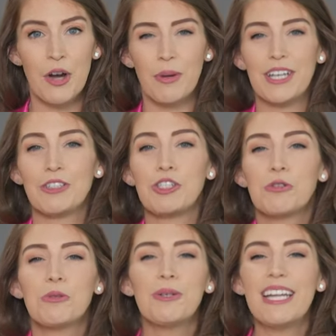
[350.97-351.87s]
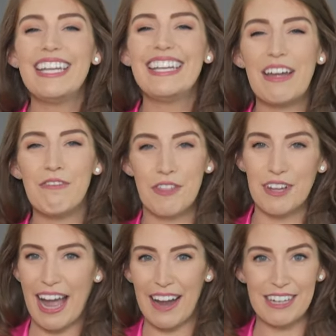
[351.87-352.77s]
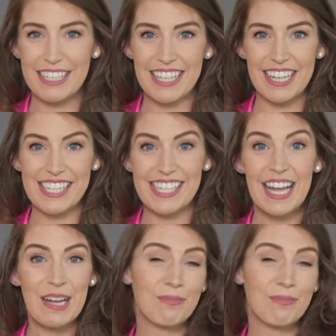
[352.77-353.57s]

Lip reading: we can truly live the characters,